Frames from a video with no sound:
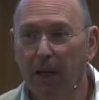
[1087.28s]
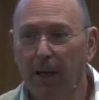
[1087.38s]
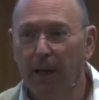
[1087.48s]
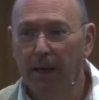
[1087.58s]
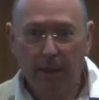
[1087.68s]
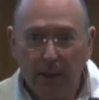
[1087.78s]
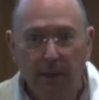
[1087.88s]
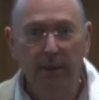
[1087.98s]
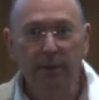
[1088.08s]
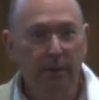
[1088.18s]
And I
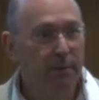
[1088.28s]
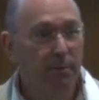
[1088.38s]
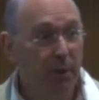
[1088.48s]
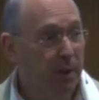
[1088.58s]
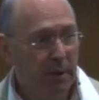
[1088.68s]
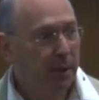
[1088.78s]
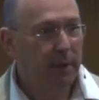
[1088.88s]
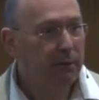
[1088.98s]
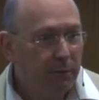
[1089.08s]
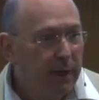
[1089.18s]
learned because I
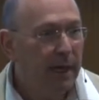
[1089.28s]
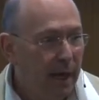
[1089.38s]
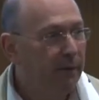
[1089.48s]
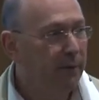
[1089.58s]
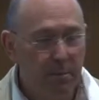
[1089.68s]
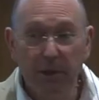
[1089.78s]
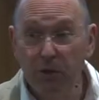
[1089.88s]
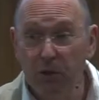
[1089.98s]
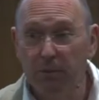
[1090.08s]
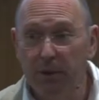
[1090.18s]
didn't really have the
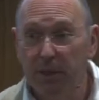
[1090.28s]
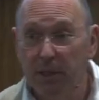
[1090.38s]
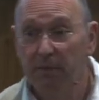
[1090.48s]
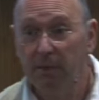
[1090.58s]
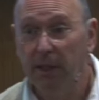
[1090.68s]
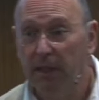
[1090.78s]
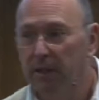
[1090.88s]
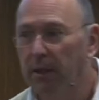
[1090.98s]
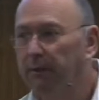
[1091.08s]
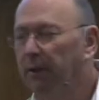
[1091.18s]
mentorship to teach me that
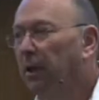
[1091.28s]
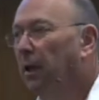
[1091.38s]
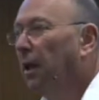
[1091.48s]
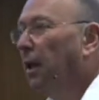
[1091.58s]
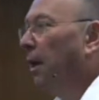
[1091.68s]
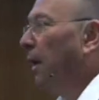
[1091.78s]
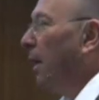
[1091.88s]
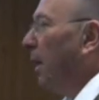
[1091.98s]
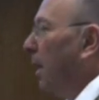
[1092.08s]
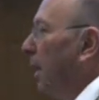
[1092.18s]
stuff.
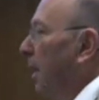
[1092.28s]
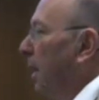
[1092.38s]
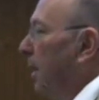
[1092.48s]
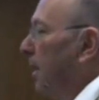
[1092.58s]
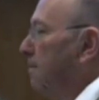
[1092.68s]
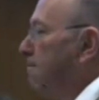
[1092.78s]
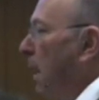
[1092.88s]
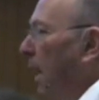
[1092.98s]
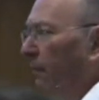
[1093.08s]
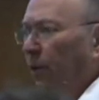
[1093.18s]
Um,
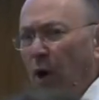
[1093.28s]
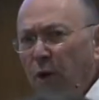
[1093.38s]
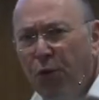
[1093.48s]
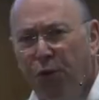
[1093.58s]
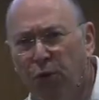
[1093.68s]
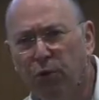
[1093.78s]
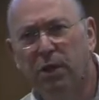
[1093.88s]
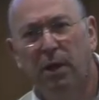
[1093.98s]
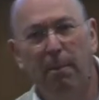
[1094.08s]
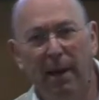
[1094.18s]
I've long thought
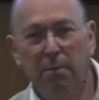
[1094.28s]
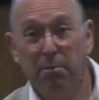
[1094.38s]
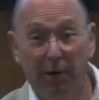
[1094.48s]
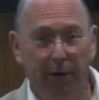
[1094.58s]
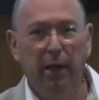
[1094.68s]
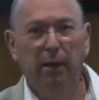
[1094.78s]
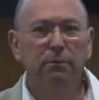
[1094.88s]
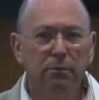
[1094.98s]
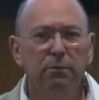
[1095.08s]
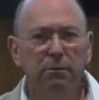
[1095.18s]
about America,
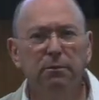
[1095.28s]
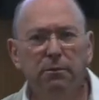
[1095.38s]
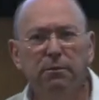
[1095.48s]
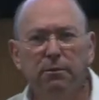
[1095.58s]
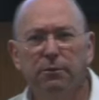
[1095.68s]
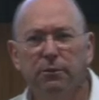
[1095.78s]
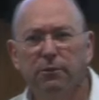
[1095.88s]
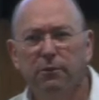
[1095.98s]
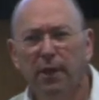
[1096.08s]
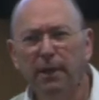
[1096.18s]

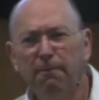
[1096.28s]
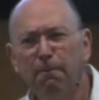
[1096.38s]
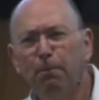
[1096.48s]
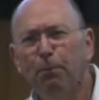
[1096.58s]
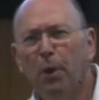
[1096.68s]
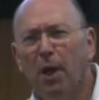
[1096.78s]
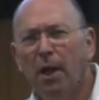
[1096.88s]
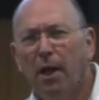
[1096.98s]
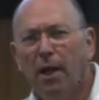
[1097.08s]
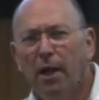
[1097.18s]
right?
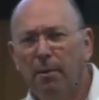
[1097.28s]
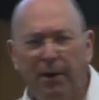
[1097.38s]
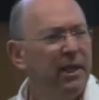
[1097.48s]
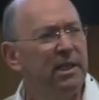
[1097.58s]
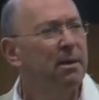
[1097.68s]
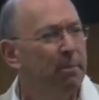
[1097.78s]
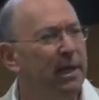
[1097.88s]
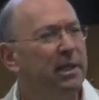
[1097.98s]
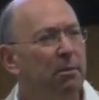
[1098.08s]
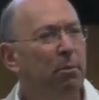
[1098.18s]
America is an
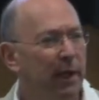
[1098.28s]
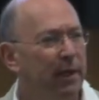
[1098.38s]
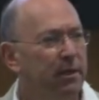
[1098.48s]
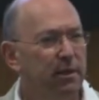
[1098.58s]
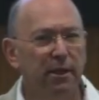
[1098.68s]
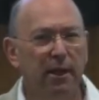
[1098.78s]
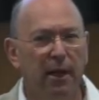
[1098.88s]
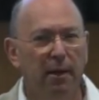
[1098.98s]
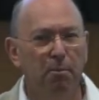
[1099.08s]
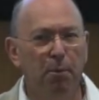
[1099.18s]
amazing place.
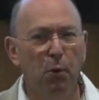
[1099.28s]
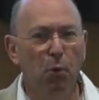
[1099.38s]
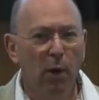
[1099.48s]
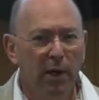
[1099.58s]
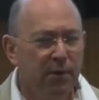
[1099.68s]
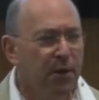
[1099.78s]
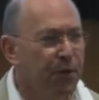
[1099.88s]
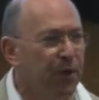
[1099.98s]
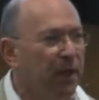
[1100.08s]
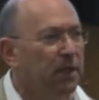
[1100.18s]
But one of the
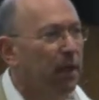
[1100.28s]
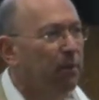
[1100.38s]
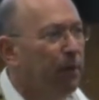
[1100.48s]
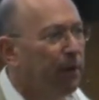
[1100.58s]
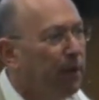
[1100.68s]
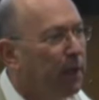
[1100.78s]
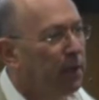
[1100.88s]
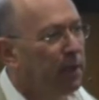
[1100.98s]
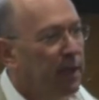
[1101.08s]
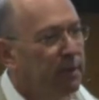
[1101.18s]
things America
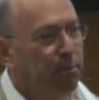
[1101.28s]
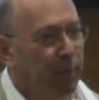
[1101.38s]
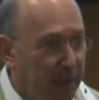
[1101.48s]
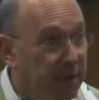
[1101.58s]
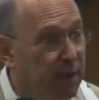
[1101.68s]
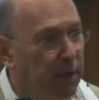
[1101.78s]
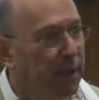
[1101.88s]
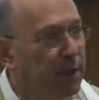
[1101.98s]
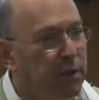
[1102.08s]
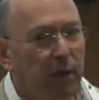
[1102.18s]
does best
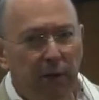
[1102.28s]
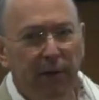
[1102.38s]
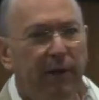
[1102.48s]
is tolerate